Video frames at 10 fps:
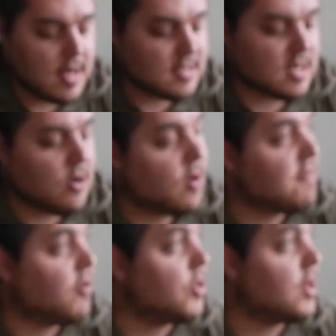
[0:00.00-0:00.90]
So when I
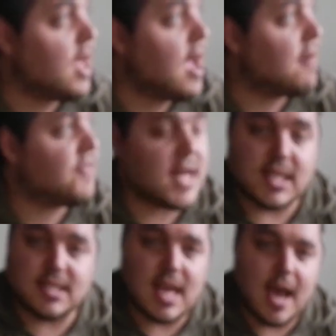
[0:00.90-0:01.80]
fold it in half, that
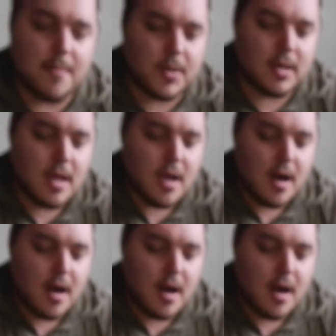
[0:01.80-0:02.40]
doesn't happen.